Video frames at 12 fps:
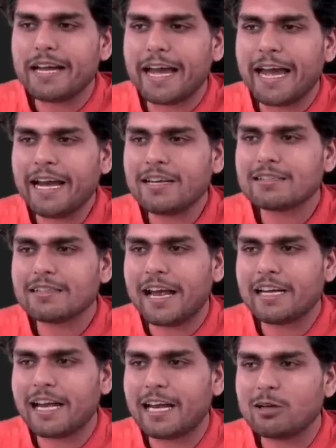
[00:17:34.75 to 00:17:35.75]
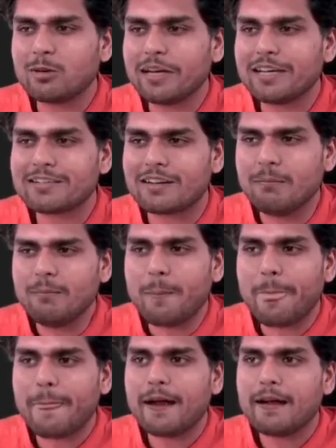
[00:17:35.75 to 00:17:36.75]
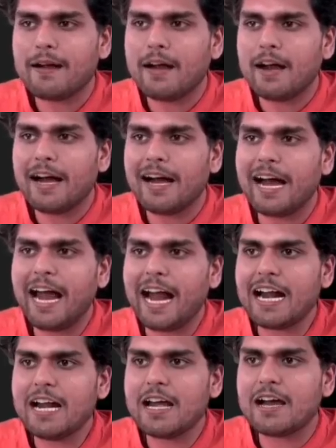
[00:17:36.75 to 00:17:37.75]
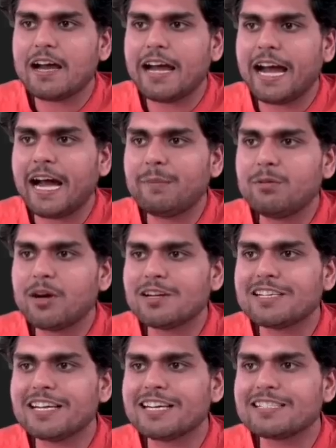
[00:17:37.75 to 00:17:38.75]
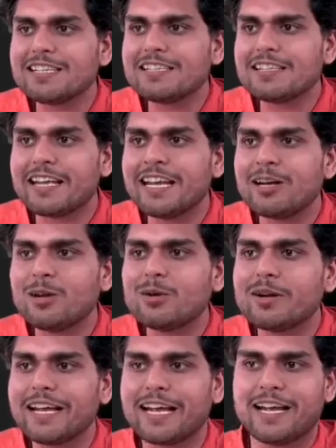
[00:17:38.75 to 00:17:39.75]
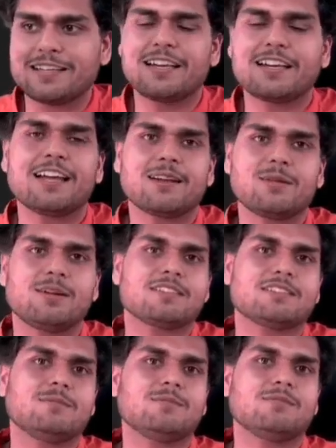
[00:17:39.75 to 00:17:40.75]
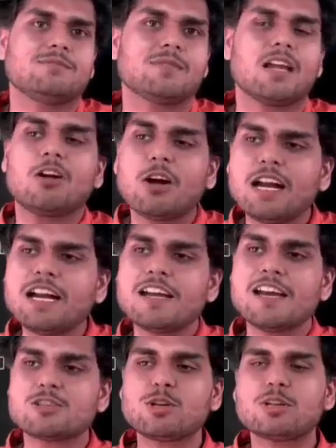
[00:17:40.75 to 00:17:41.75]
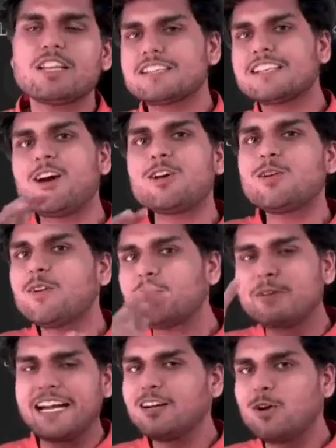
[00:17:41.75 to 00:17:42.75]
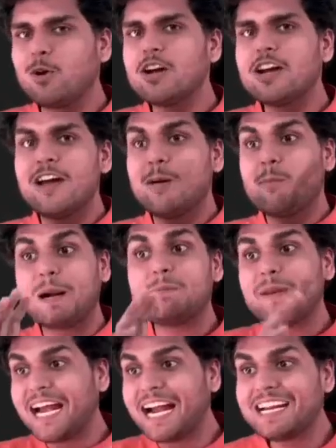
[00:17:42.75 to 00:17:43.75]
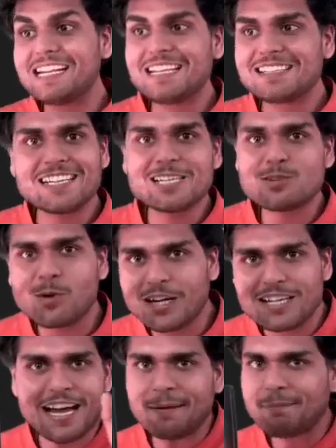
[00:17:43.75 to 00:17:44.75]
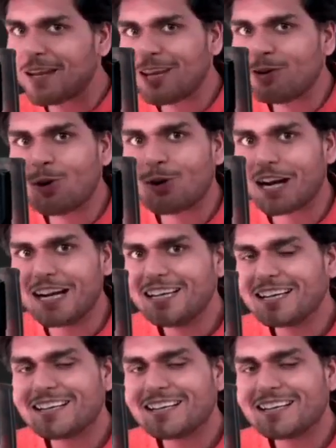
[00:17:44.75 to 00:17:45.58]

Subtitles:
X and calculate sum, and app.js is including x and calculate sum. Got it? So this is how you will find code, but behind the scenes, what is happening, right?